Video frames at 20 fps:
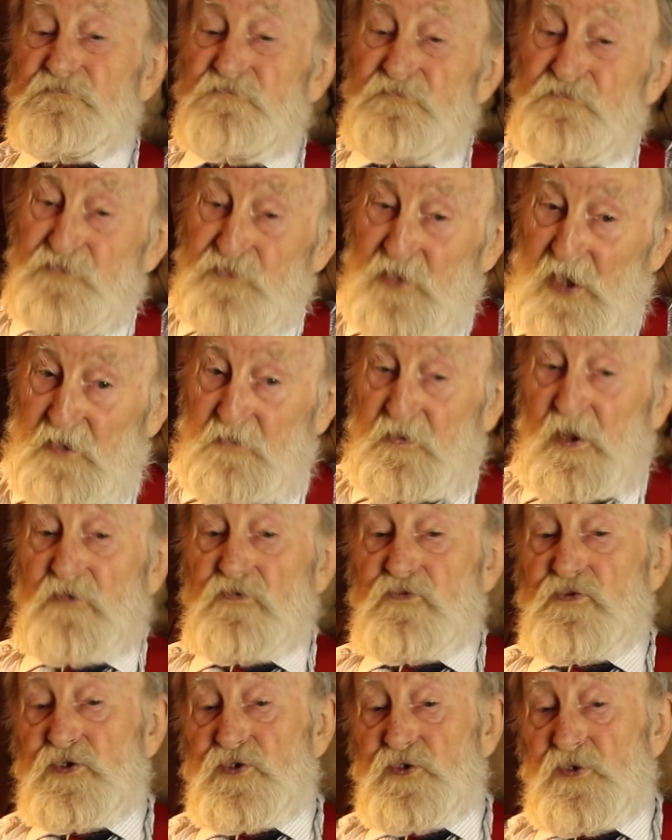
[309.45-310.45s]

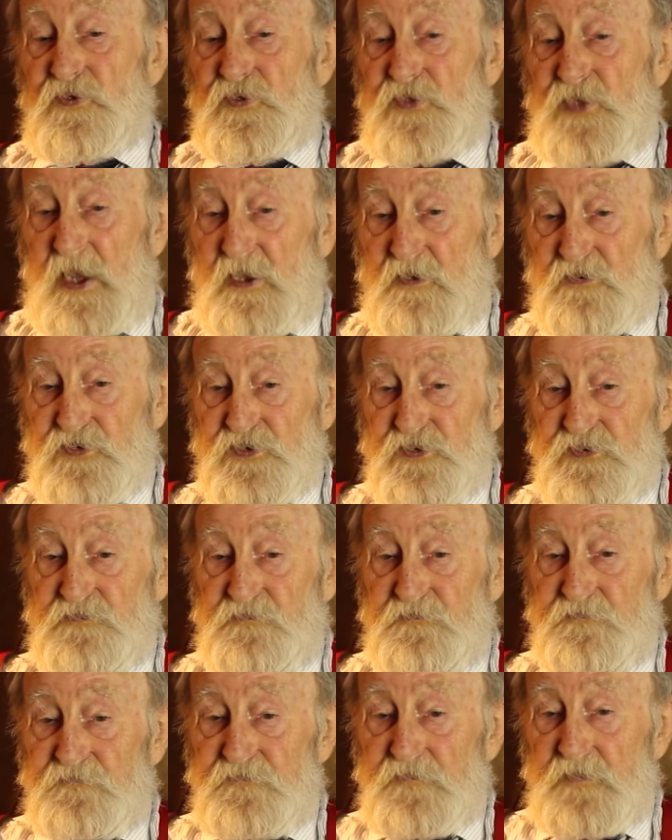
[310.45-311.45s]
500 to
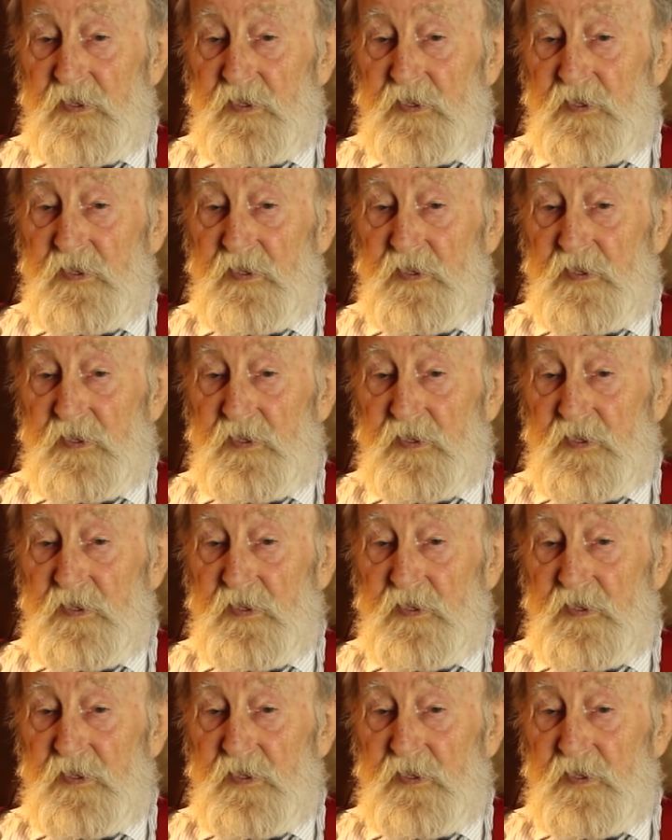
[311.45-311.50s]
1,000,